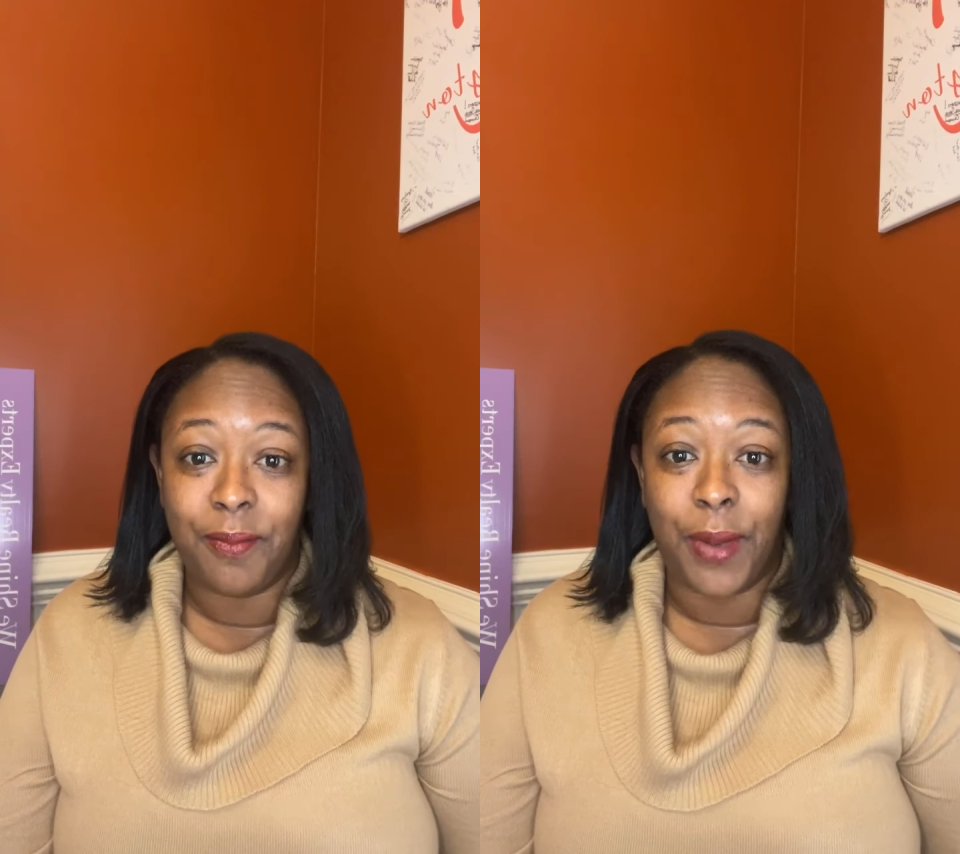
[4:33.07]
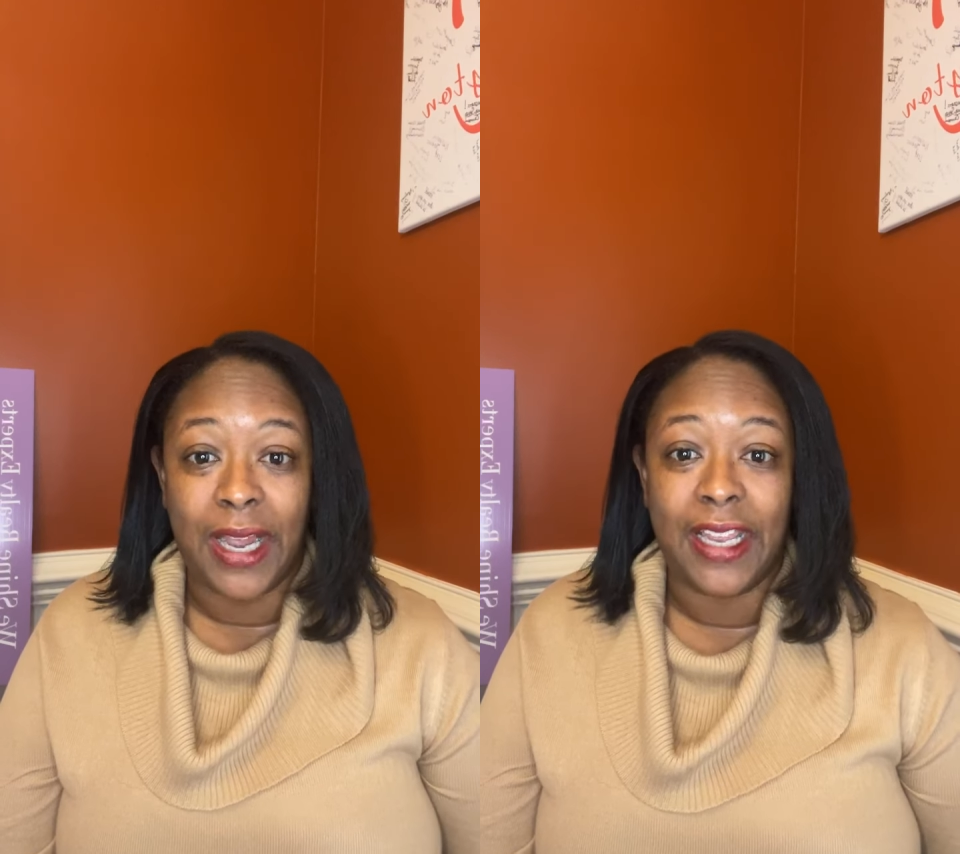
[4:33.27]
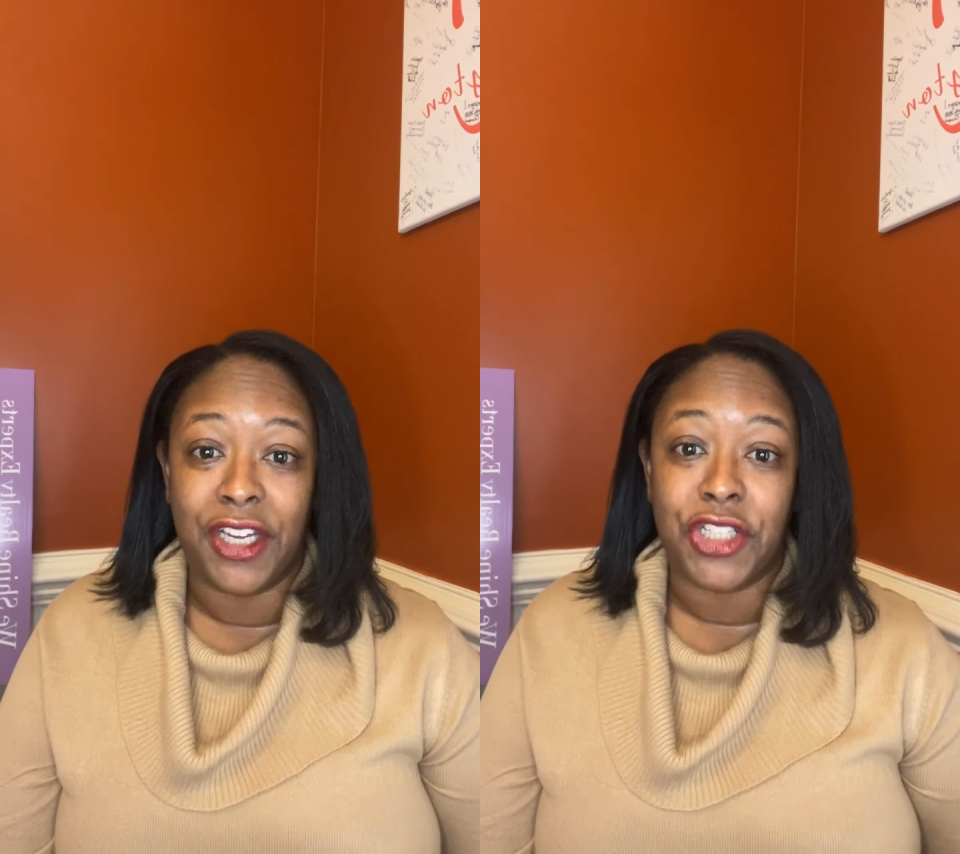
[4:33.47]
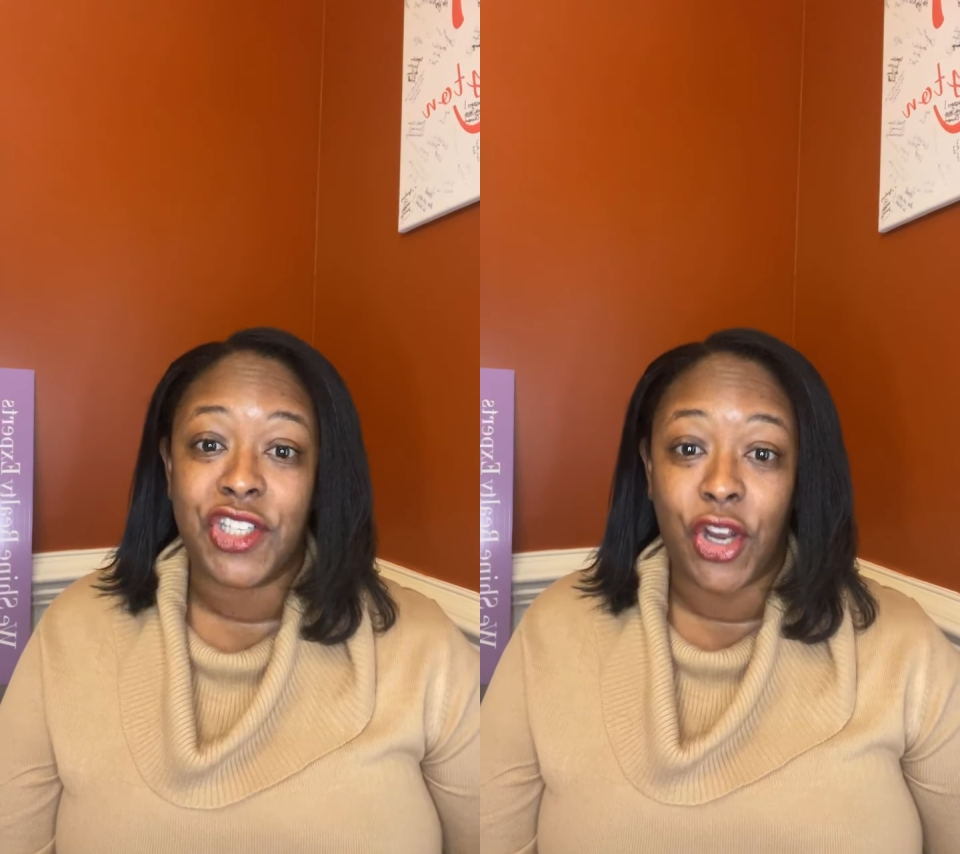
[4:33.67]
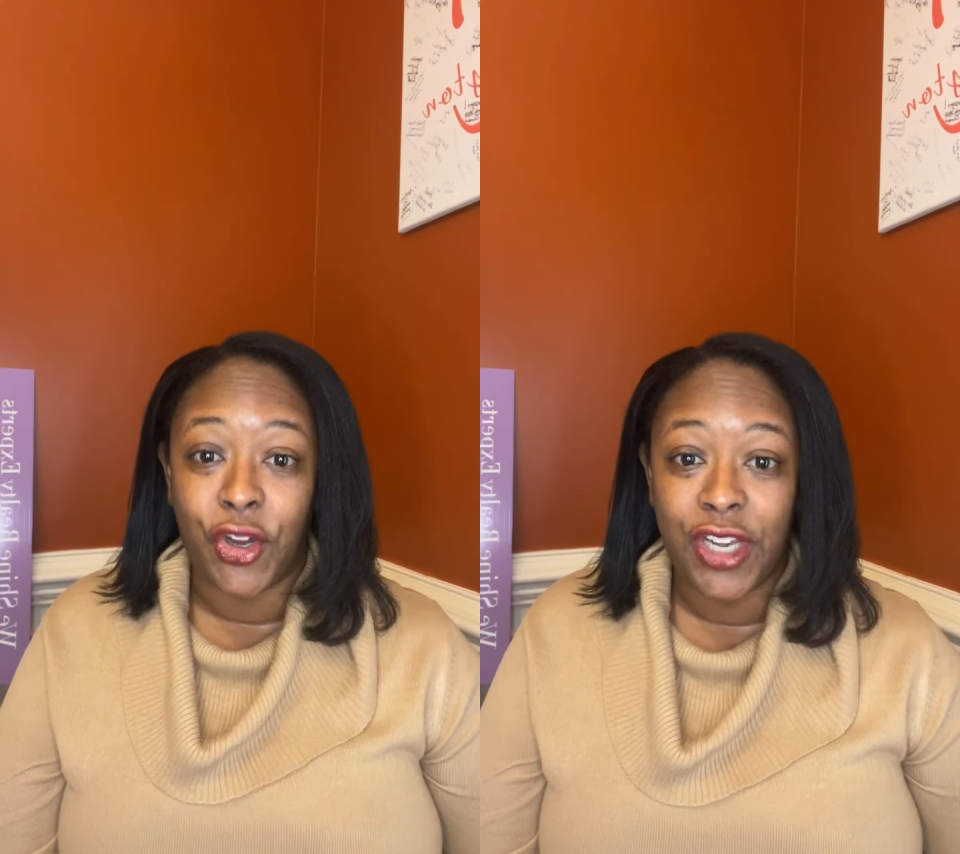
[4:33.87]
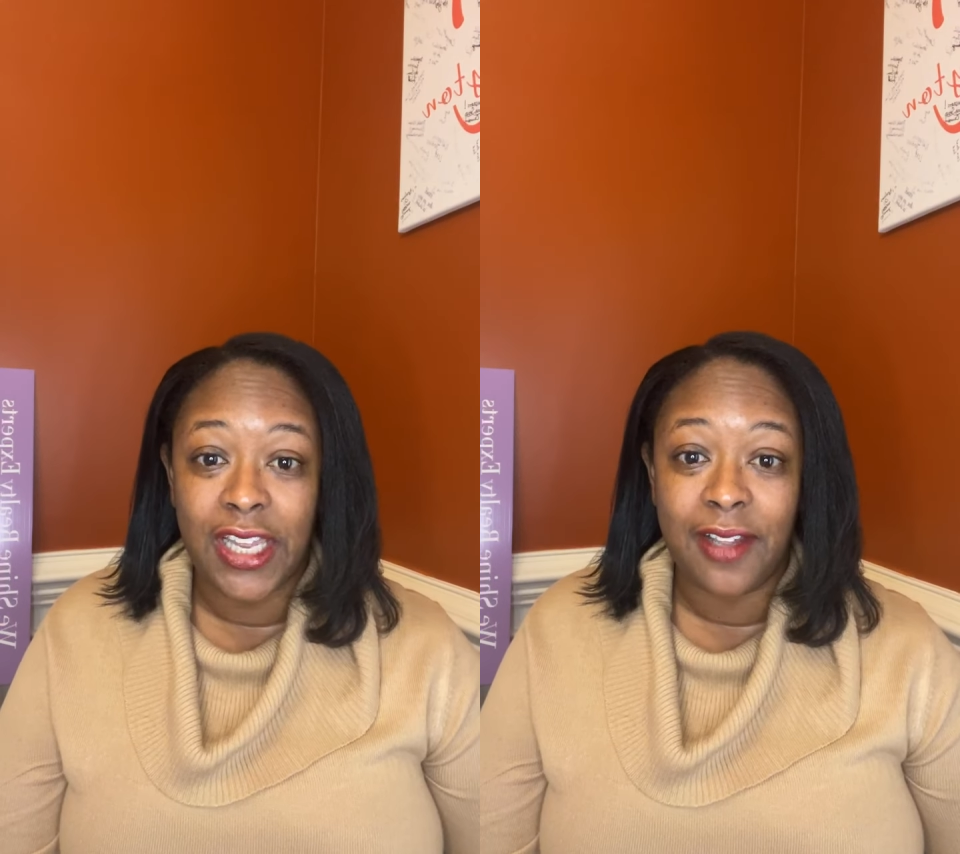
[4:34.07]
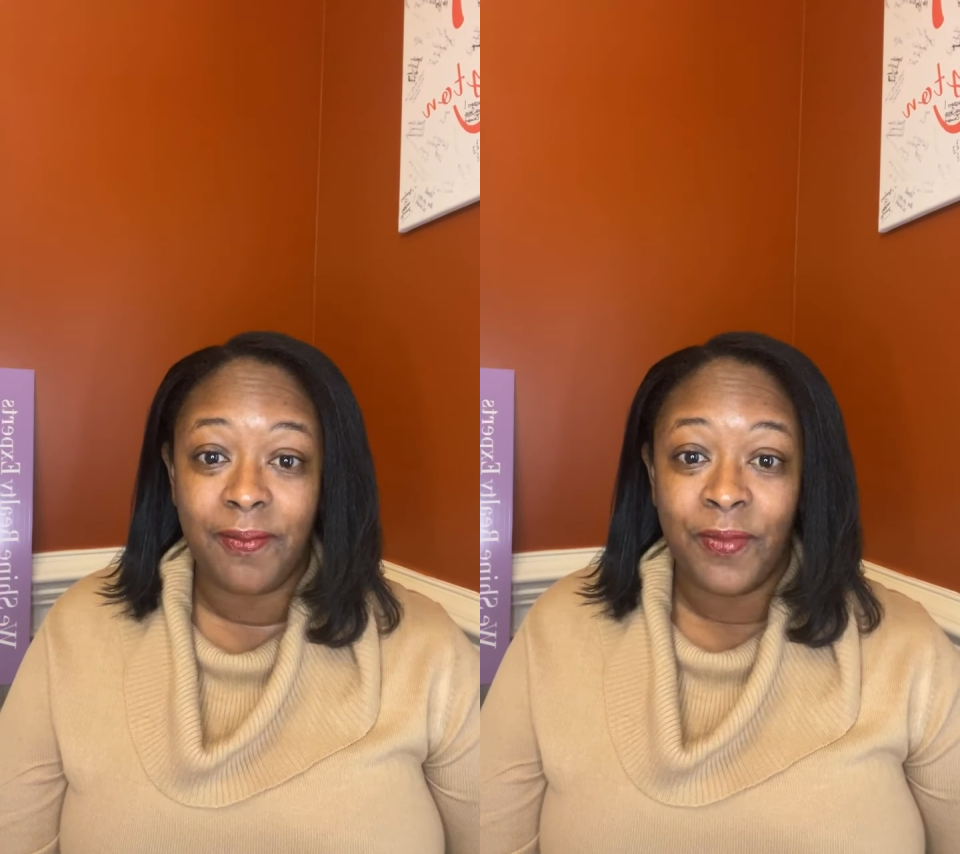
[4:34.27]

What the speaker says: by an attorney,